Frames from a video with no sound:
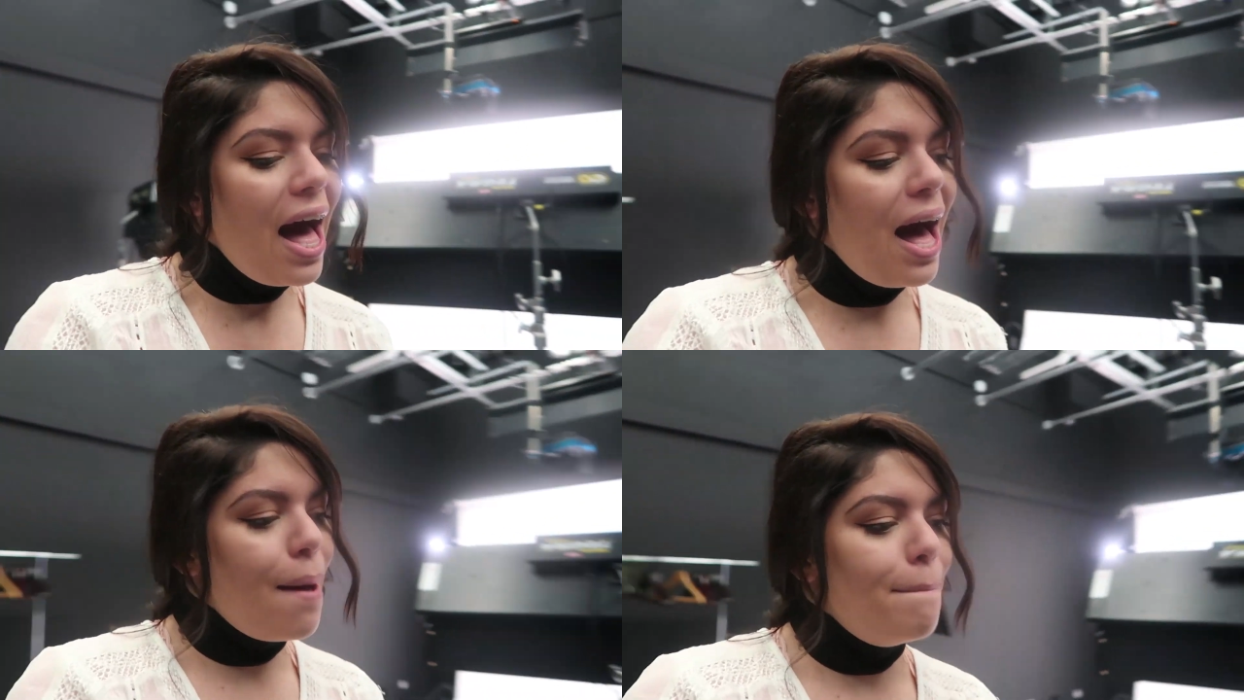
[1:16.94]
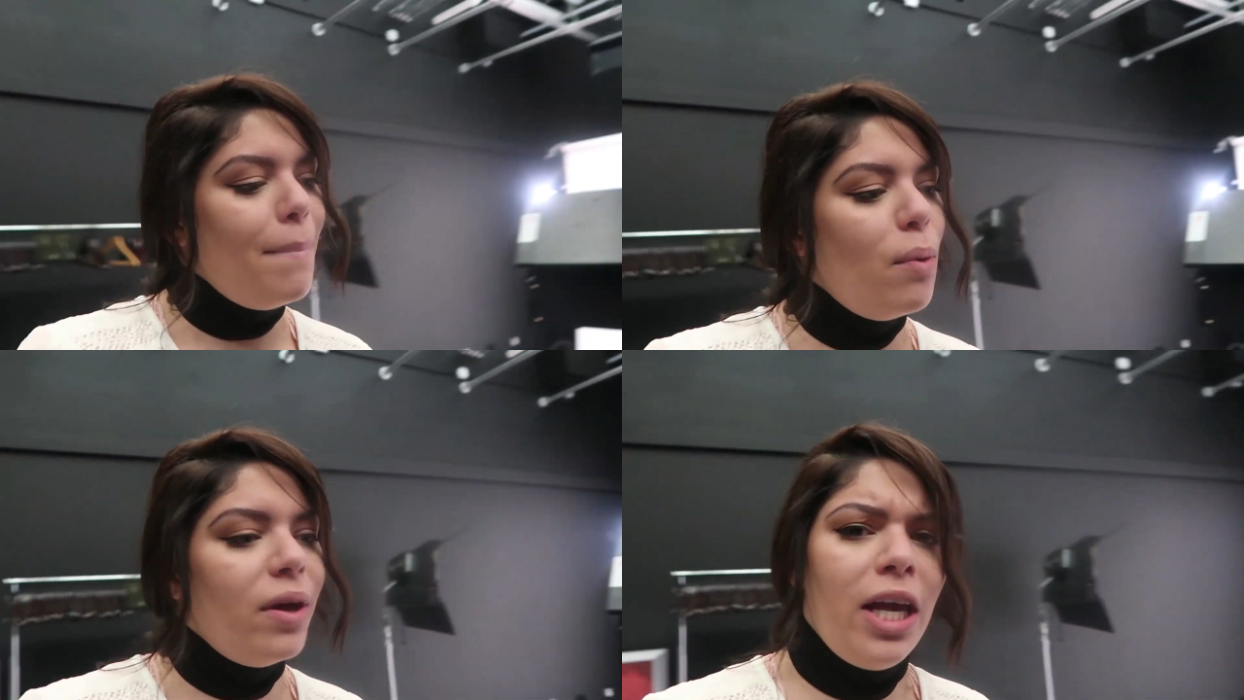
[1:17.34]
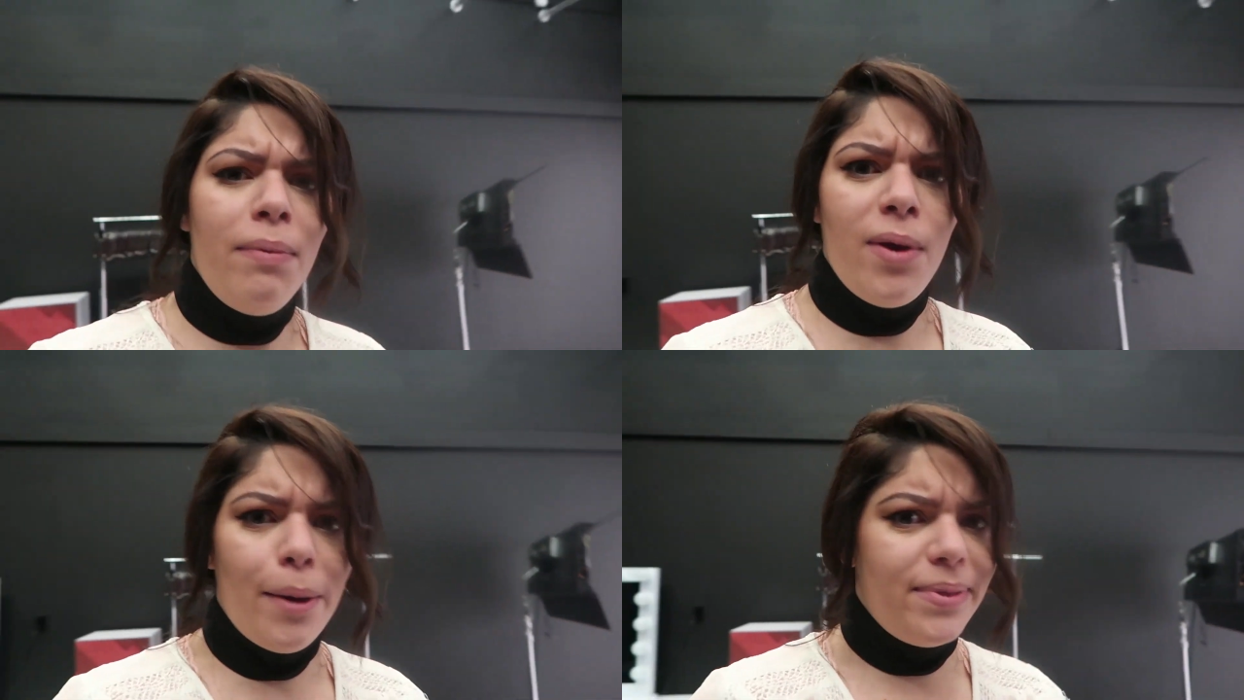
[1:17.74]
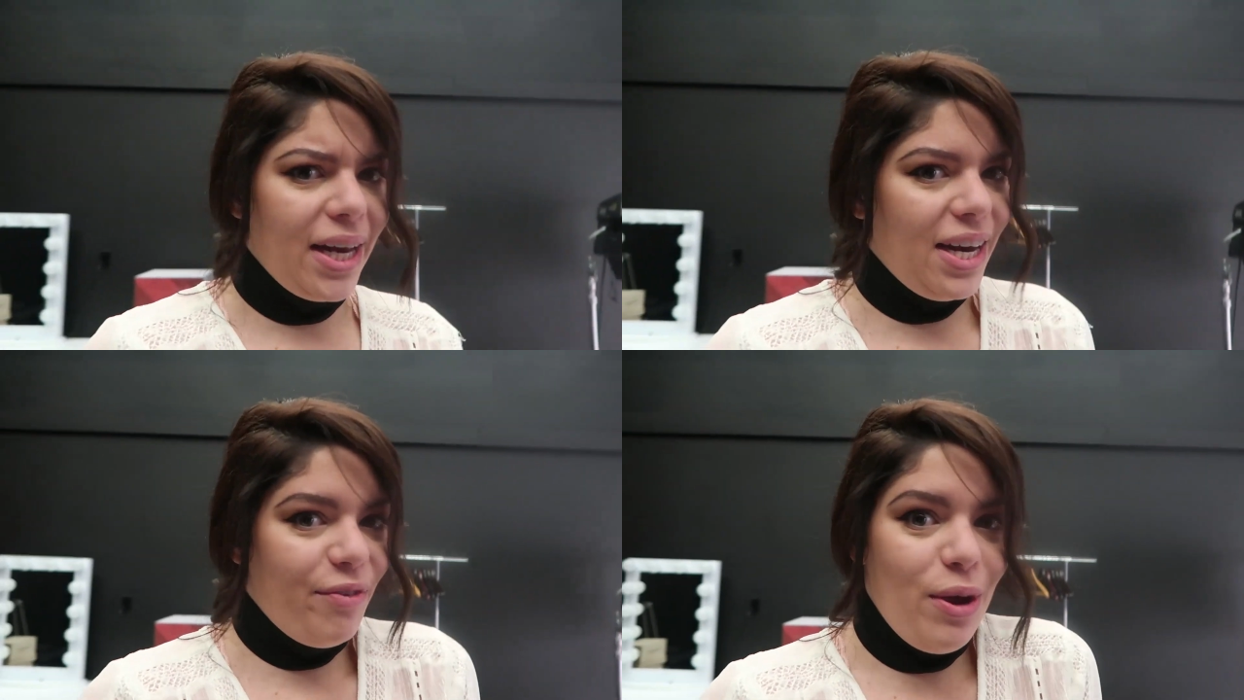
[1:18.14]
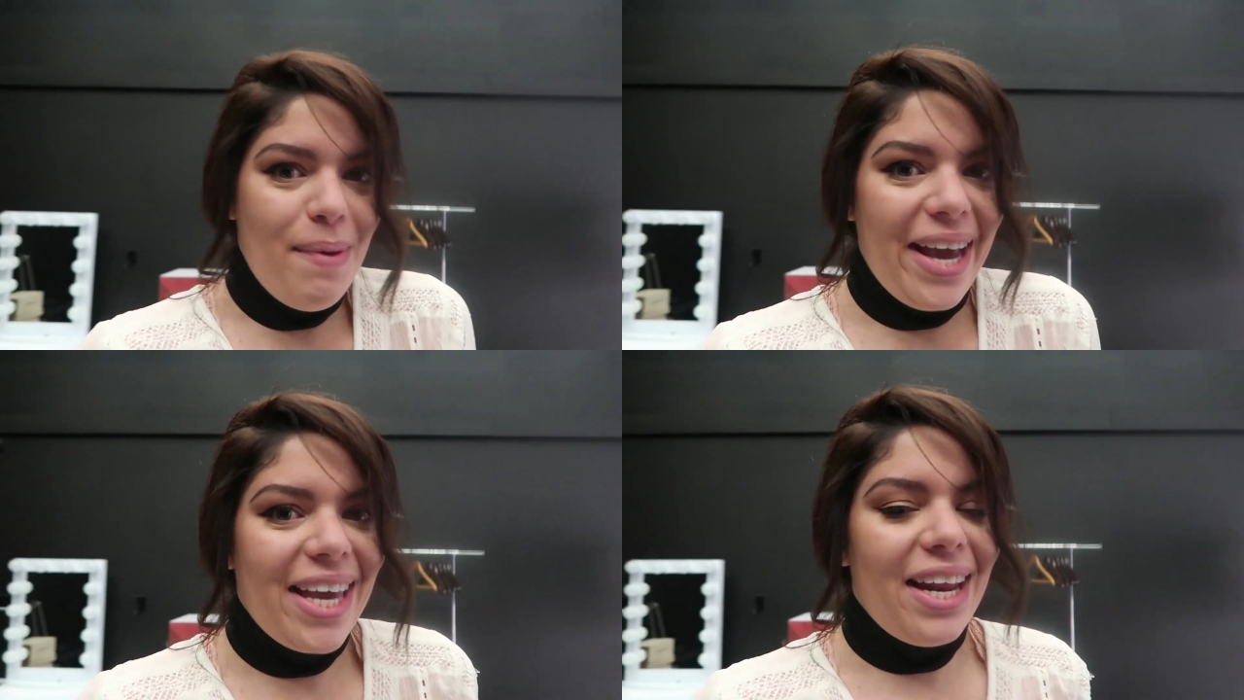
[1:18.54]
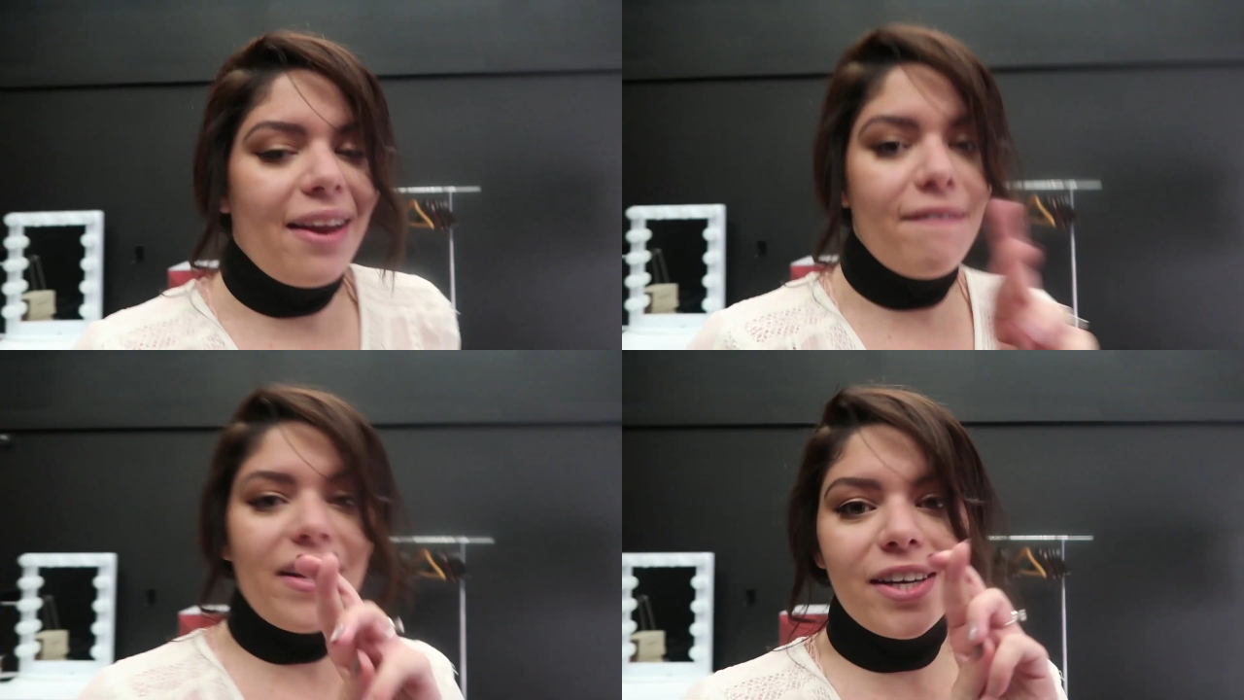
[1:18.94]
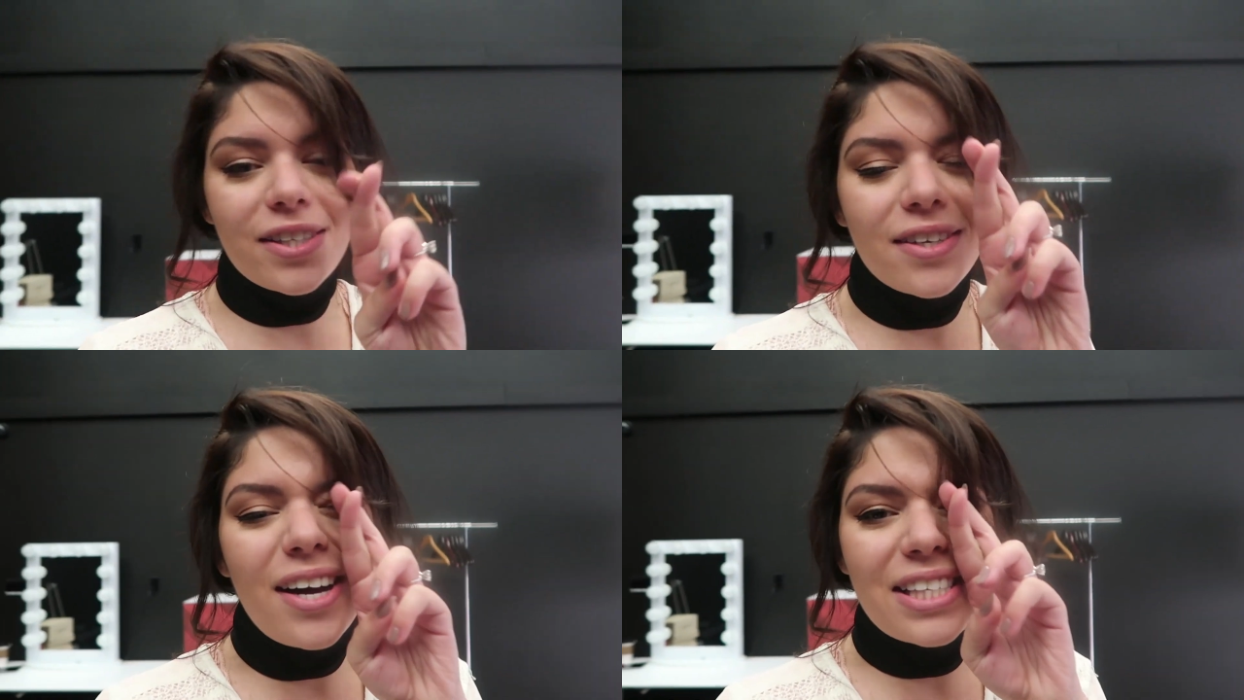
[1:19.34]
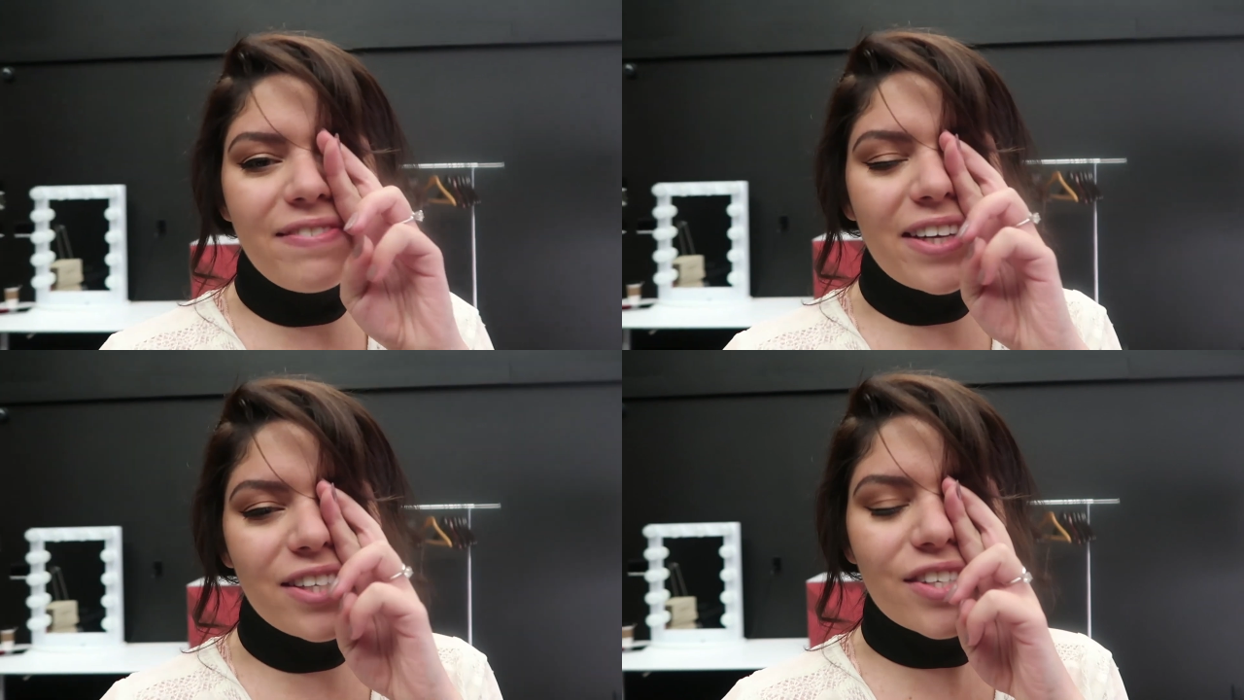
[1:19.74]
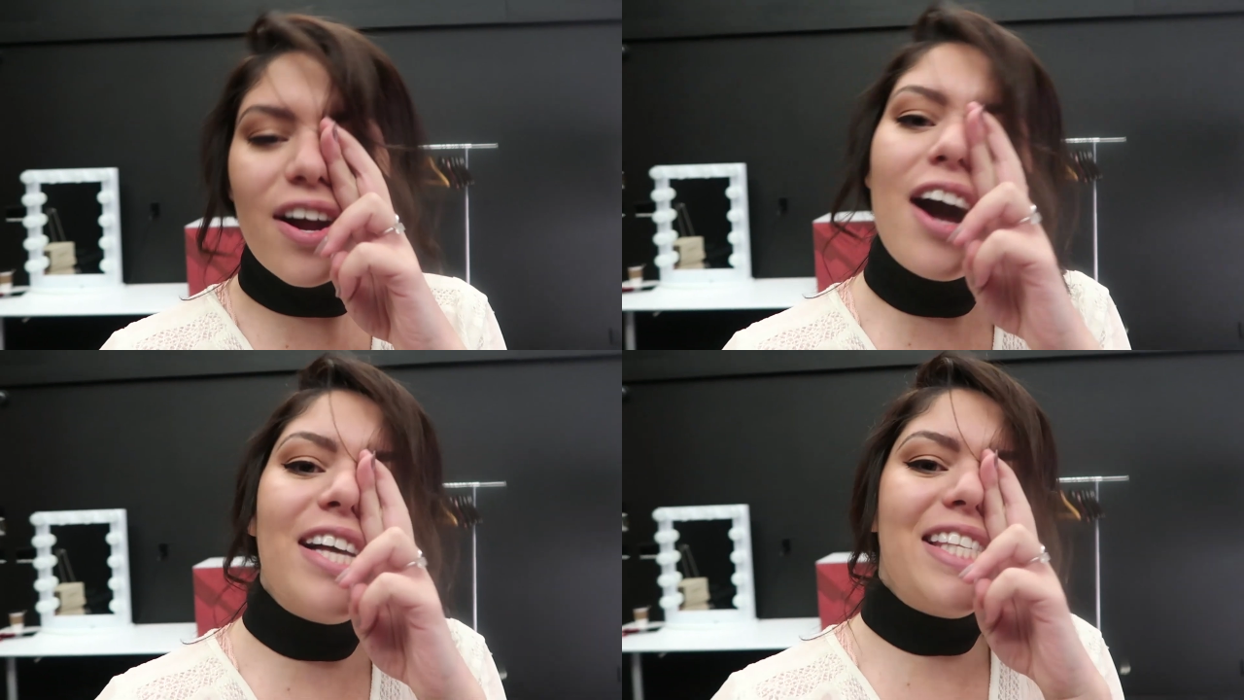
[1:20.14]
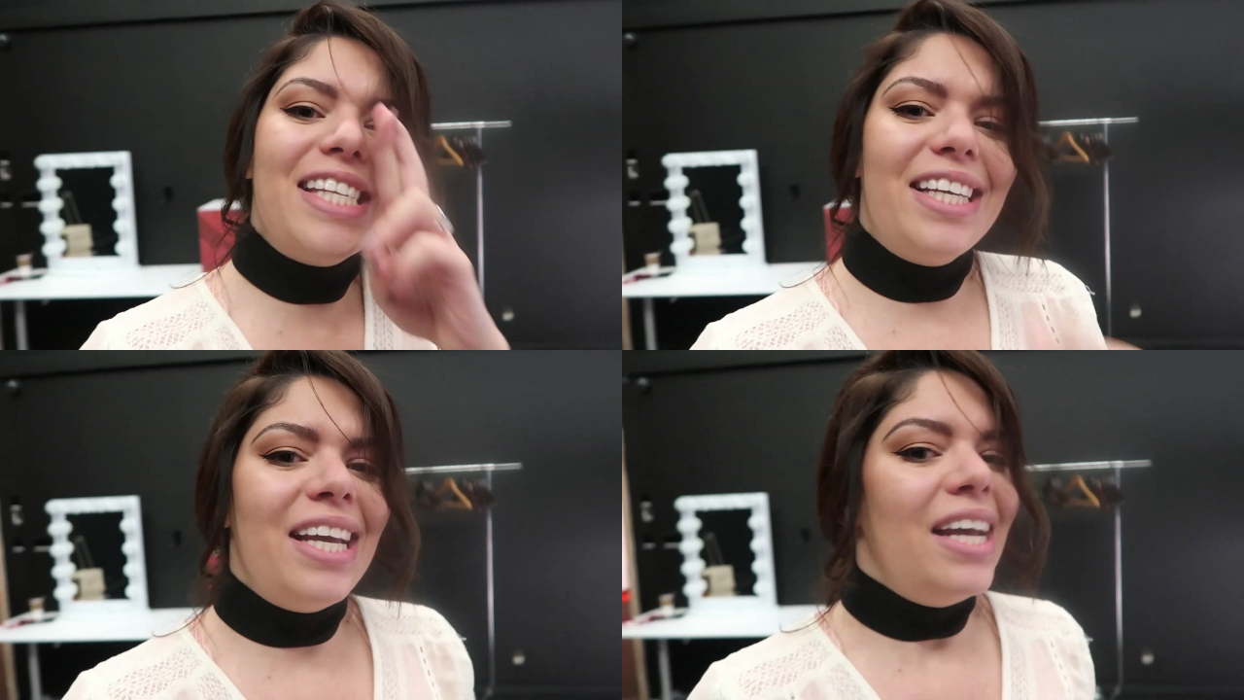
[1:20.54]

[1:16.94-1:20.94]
Um, but we'll keep you updated if we make it in. Fingers crossed, fingers crossed.